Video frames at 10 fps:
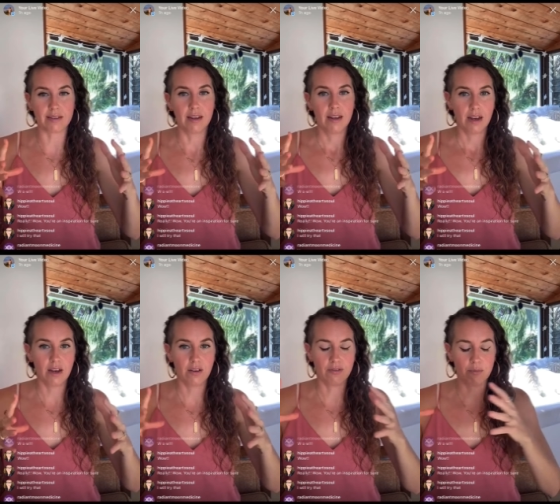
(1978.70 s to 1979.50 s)

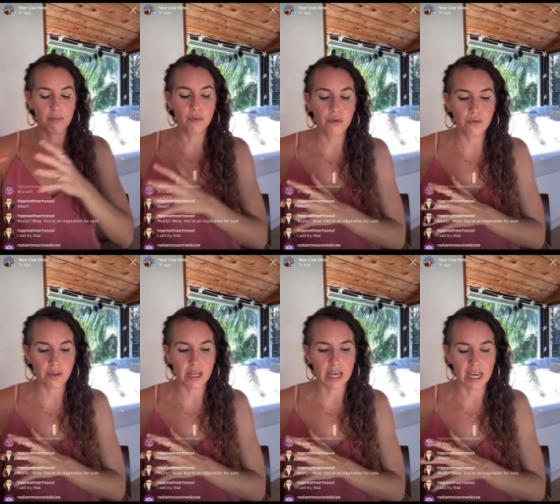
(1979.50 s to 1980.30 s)
of
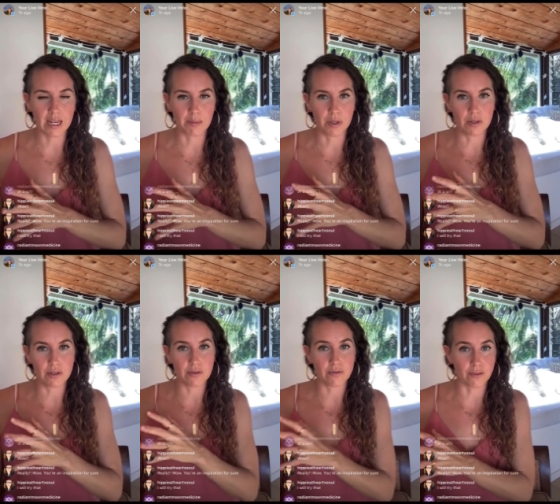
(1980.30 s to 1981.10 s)
moving animals
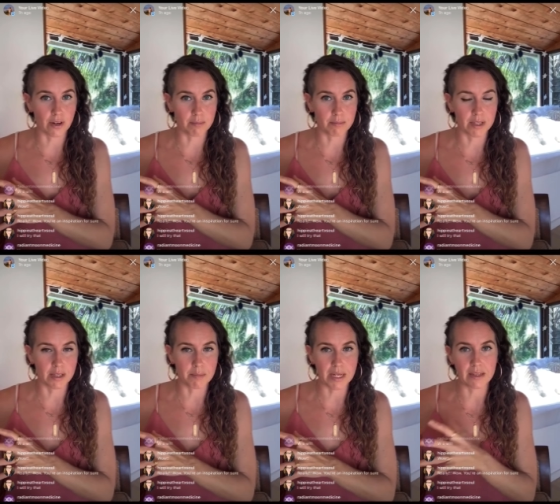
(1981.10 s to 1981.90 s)
from the
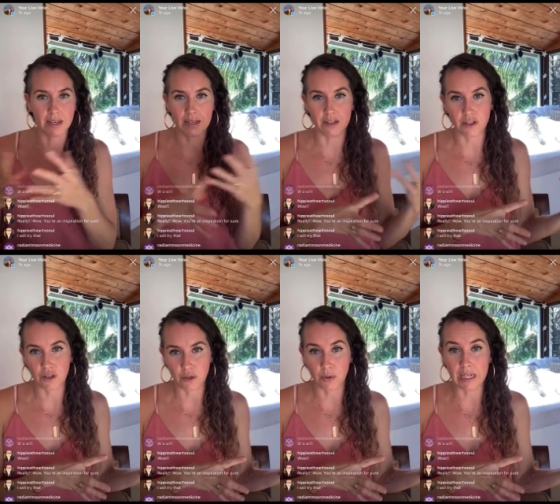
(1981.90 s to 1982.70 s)
mainland
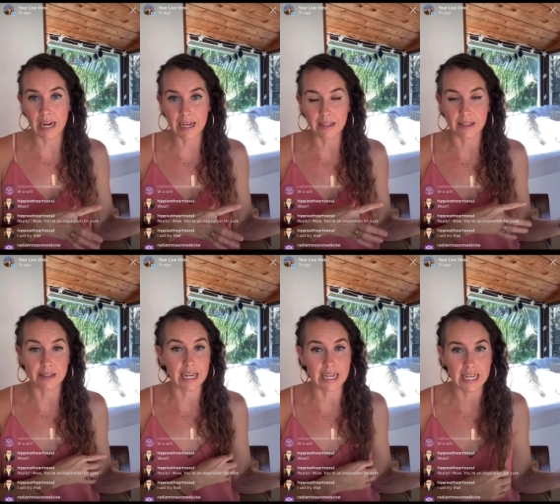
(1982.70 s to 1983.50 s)
to an island,
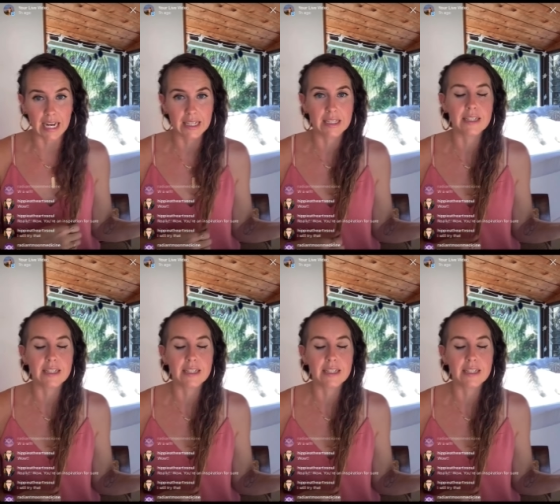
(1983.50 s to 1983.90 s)
any island.